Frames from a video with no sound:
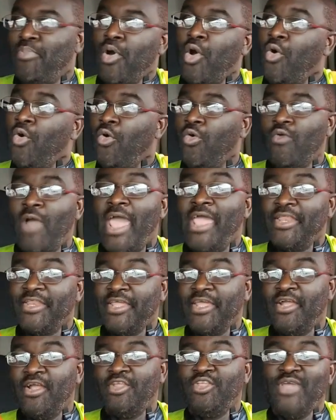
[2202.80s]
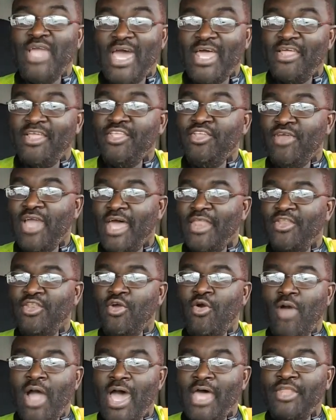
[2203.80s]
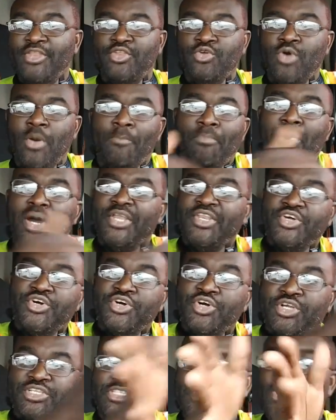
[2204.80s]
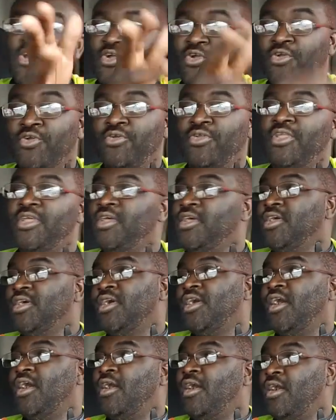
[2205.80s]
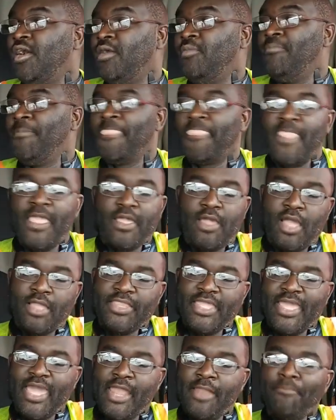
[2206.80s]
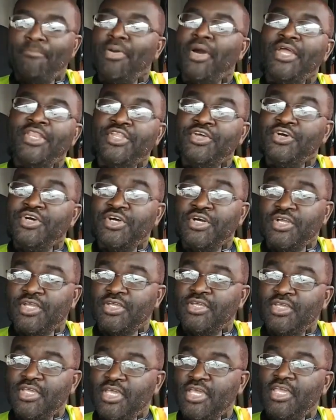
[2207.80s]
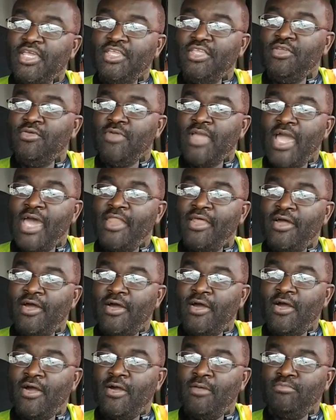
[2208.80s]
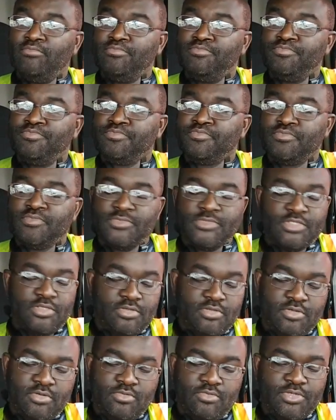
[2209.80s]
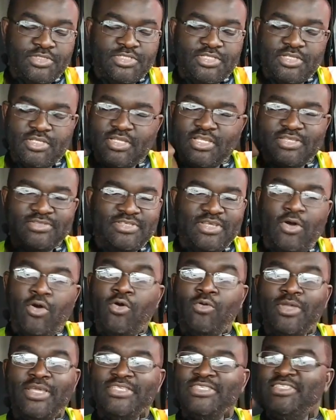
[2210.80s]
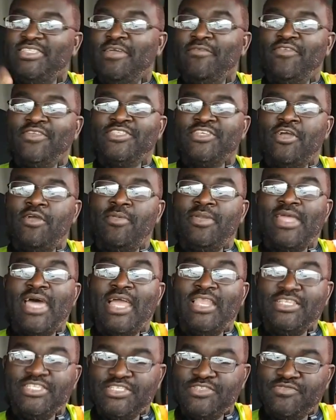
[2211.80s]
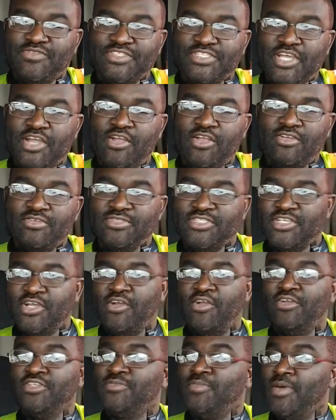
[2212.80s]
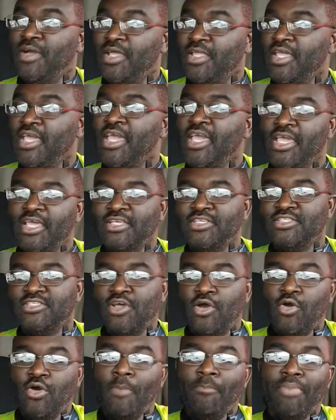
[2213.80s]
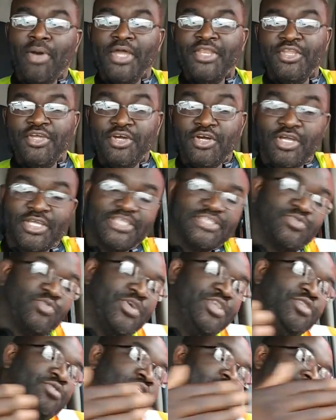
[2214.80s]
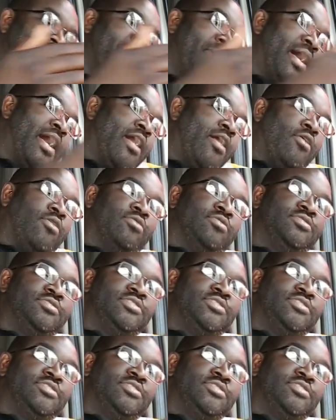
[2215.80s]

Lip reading: pole right there, you gotta know how to do a button hook turn. They got a button hook. You got a it's different terminologies for turns, but so a button hook is when you come out